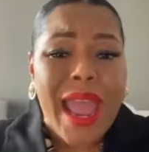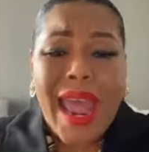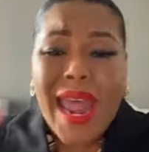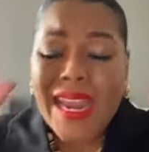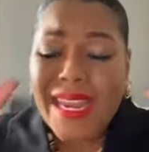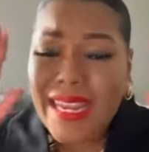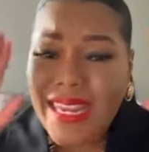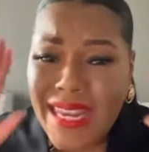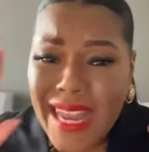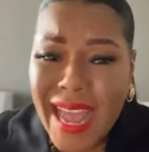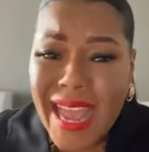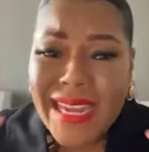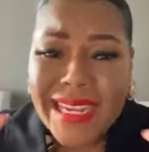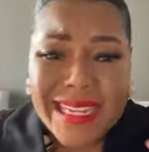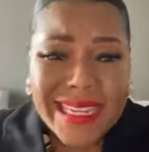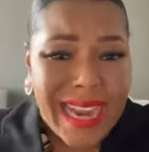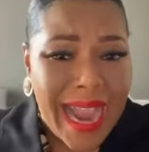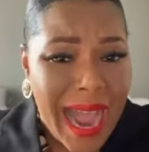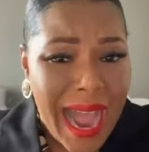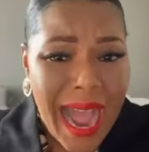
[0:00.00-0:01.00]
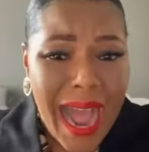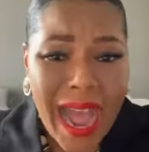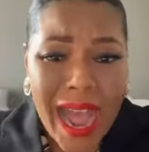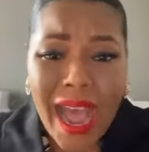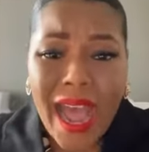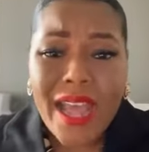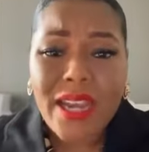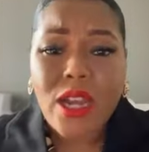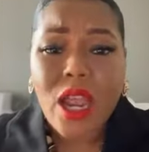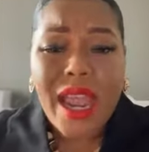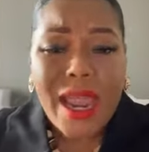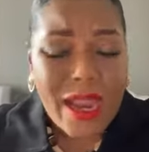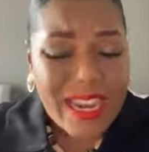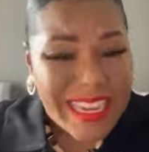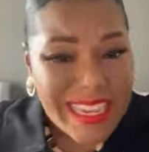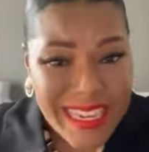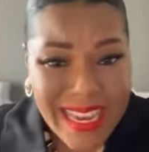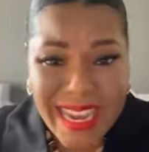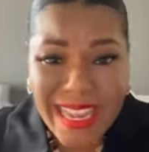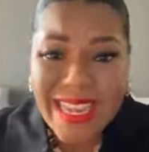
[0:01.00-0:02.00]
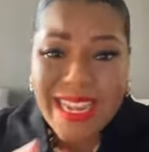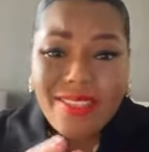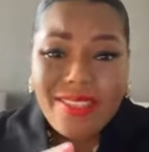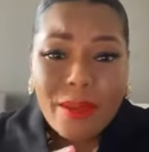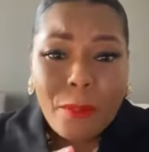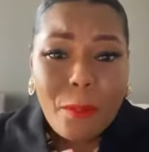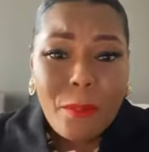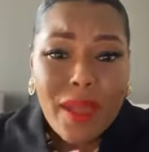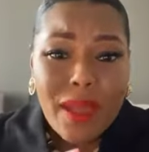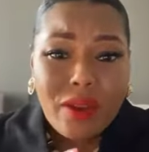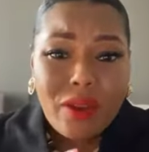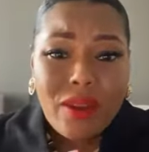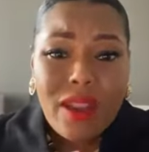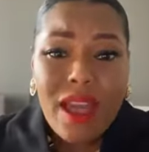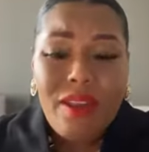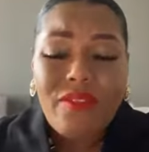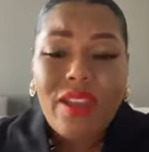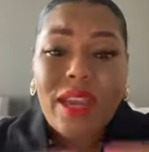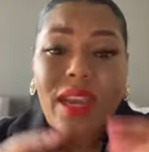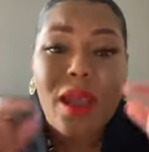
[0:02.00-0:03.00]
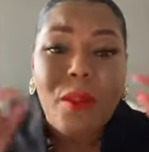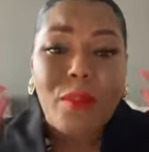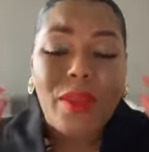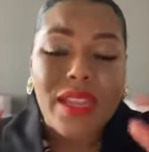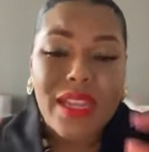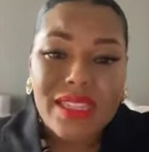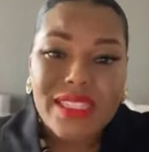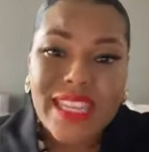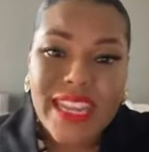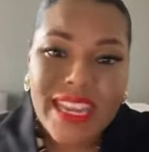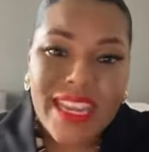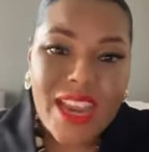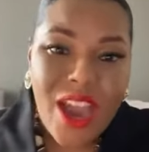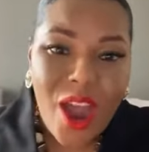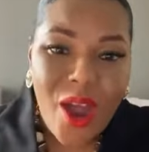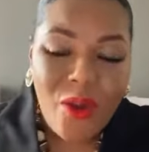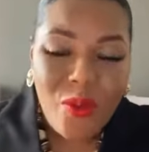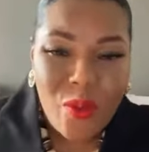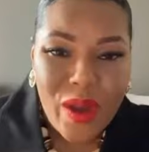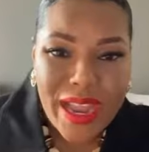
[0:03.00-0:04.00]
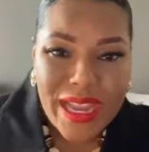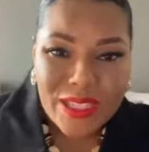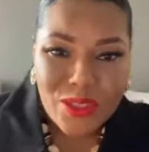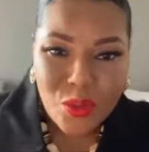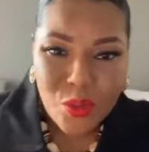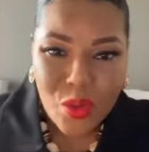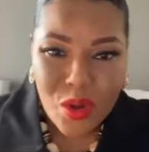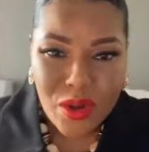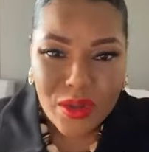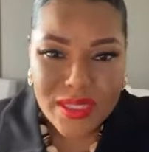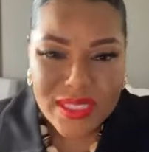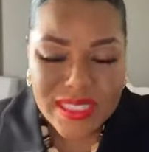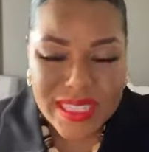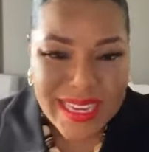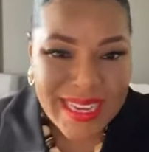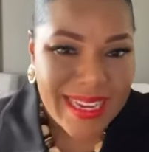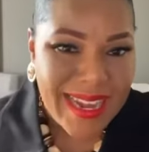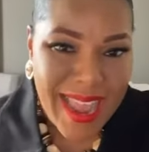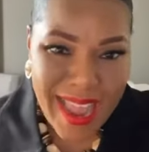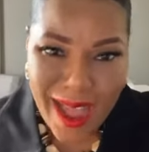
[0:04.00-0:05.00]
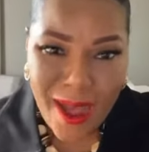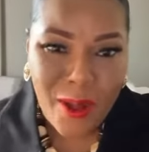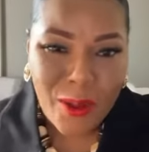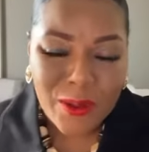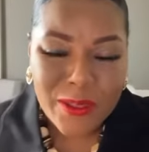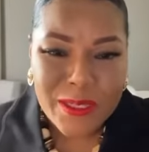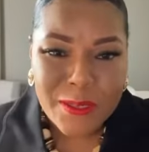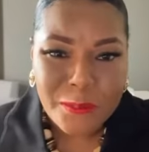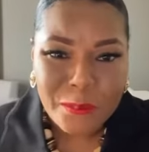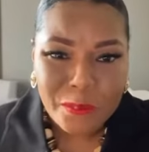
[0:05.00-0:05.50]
Let God get in the middle of it, because He always works it out.